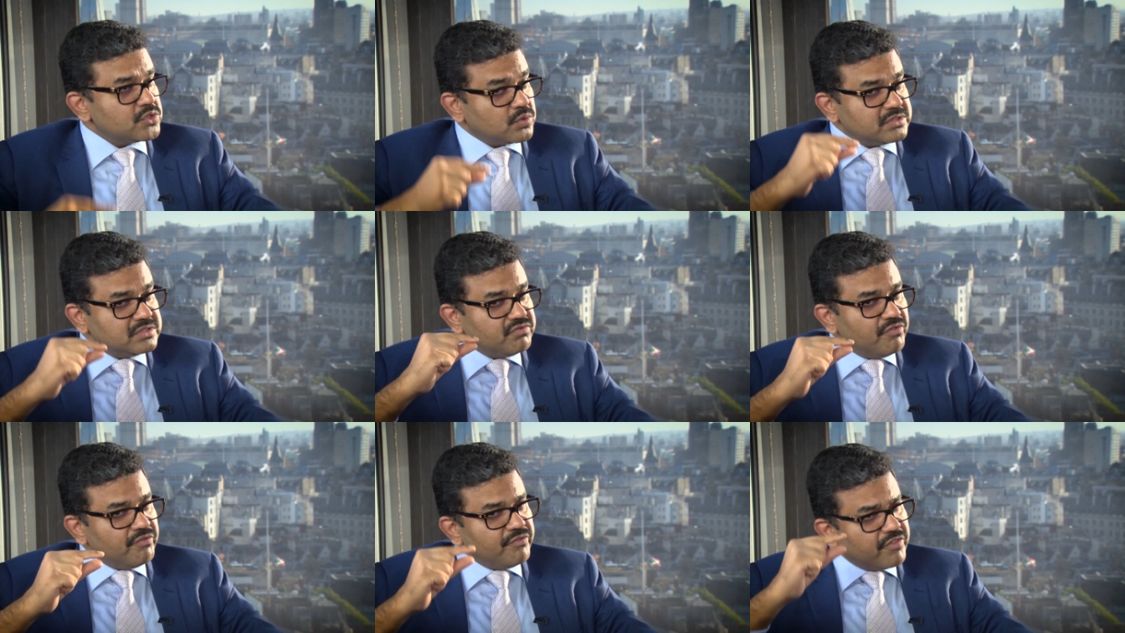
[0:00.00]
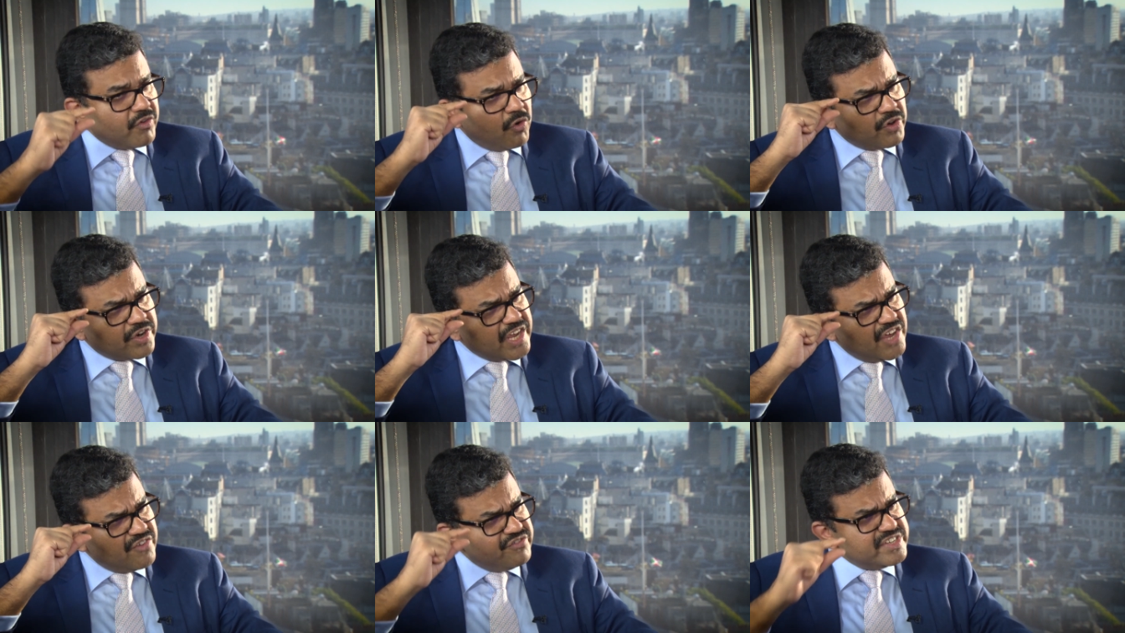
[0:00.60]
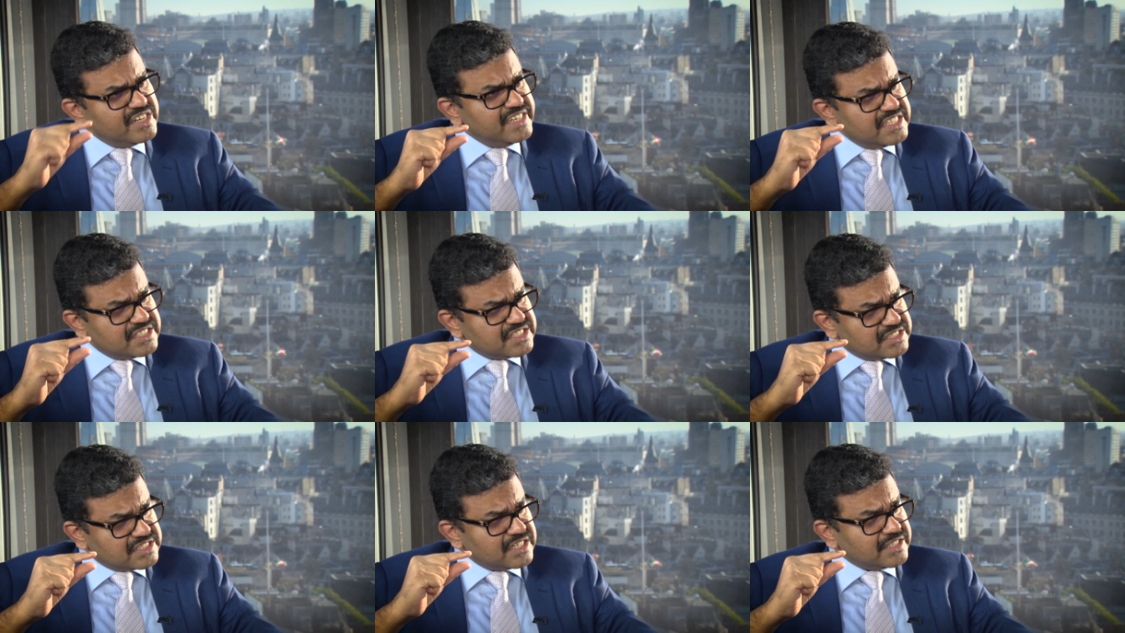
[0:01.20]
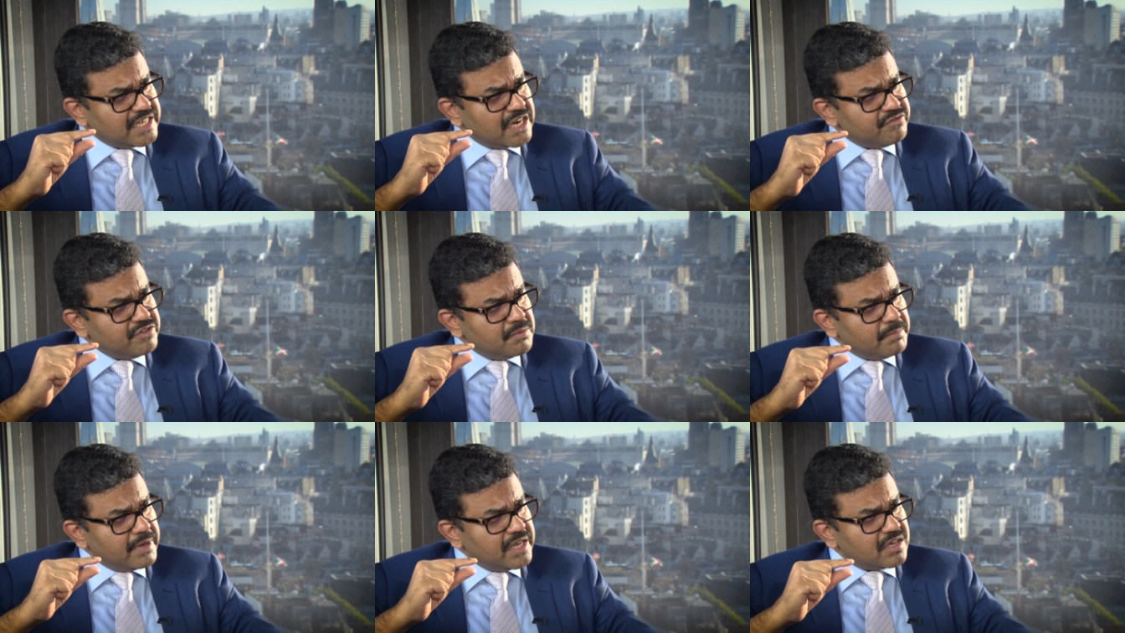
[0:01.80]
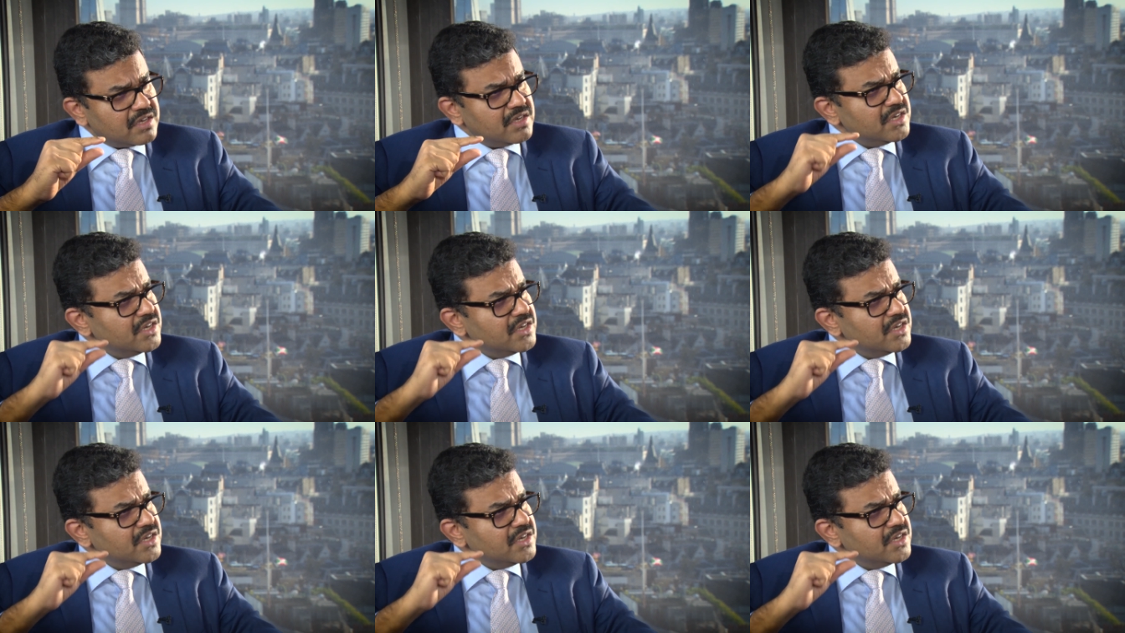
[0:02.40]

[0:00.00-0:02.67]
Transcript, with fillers: So, for every decision that we make,